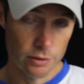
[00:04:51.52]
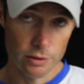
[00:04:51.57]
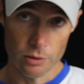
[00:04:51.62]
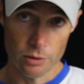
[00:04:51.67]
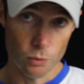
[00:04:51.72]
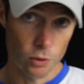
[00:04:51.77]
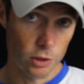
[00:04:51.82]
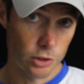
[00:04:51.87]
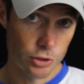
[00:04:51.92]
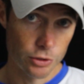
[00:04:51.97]

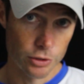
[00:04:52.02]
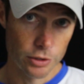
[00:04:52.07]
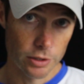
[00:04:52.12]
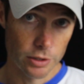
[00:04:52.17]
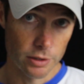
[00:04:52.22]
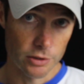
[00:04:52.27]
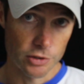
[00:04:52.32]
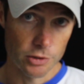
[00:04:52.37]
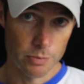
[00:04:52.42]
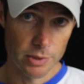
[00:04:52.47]
than what you
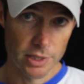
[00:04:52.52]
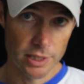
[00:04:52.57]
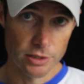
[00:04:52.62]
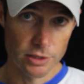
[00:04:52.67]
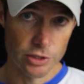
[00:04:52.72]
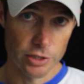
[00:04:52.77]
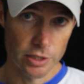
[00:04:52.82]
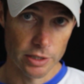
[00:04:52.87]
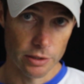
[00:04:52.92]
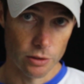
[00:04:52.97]
could a
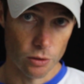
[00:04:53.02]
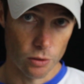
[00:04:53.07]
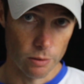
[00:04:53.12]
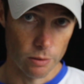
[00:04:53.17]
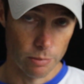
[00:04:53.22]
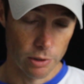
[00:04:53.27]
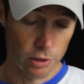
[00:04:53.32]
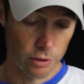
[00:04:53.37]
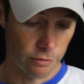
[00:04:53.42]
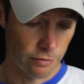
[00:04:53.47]
speed jig
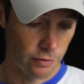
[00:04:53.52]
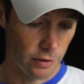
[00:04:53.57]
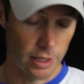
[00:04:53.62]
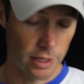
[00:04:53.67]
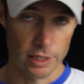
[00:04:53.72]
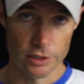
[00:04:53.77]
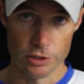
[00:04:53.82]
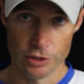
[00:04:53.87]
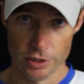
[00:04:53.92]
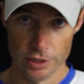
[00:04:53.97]
or a
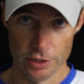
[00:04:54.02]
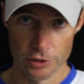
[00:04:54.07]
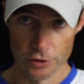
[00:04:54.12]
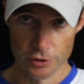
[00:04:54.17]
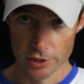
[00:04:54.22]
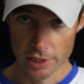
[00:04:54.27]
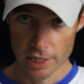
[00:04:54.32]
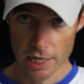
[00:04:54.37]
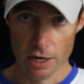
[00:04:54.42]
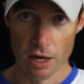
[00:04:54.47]
butterfly jig.
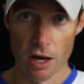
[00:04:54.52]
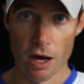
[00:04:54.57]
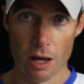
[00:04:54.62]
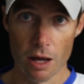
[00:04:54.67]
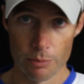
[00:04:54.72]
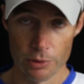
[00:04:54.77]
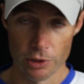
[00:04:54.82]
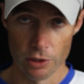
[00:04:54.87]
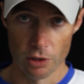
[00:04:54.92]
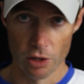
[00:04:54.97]
You can kind of
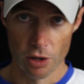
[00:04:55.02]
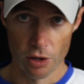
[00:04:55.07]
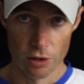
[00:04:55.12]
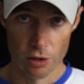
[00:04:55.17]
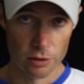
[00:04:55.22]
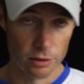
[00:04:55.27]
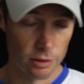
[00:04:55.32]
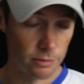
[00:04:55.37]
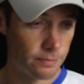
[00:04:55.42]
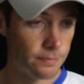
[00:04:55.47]
hop it
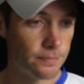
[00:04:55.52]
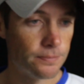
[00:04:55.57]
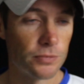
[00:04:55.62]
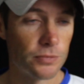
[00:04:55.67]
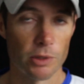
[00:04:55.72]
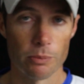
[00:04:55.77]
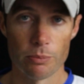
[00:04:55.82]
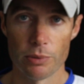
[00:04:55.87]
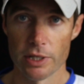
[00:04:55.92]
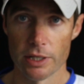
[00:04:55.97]
along,
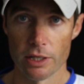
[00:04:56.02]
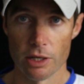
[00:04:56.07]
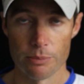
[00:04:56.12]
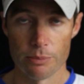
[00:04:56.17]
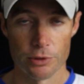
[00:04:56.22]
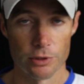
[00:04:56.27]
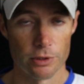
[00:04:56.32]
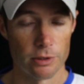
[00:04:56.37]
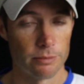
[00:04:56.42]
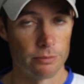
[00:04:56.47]
pick
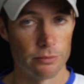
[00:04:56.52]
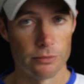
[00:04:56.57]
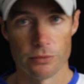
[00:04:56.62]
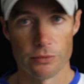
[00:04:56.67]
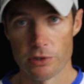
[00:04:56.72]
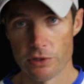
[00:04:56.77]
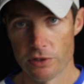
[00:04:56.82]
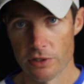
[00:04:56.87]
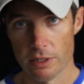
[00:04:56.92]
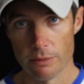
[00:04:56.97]
up
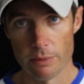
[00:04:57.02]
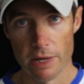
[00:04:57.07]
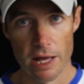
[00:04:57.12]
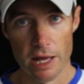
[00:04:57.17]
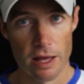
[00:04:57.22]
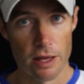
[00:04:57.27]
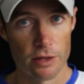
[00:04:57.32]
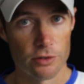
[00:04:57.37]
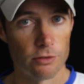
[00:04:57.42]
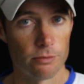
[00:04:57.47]
your sea
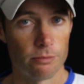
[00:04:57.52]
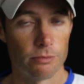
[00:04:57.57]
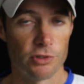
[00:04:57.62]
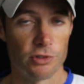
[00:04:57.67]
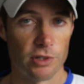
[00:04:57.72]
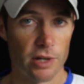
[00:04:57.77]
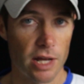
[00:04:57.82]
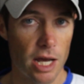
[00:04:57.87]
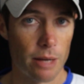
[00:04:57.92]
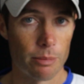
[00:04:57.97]
bass,
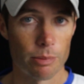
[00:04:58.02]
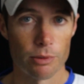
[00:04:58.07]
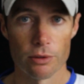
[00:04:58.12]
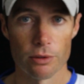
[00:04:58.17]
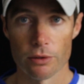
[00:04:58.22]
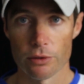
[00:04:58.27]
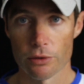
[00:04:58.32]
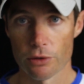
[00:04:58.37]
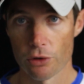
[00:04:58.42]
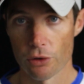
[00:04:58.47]

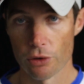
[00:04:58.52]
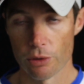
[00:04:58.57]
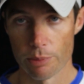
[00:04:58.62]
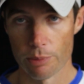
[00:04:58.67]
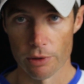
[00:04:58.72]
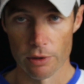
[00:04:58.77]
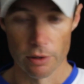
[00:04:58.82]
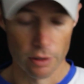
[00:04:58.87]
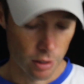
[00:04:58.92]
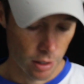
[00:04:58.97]
snapper,
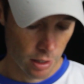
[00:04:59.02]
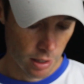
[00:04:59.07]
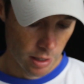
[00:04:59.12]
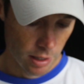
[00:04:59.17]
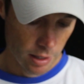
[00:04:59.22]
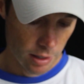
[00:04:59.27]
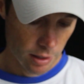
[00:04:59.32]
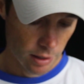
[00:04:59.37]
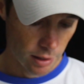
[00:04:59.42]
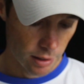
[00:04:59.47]
grouper,
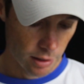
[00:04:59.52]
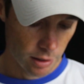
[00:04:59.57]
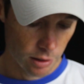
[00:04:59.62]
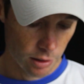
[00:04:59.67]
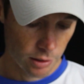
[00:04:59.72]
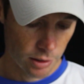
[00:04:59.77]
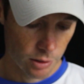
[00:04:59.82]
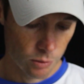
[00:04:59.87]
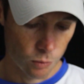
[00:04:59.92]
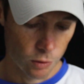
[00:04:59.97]

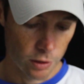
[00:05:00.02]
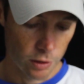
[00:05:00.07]
uh, and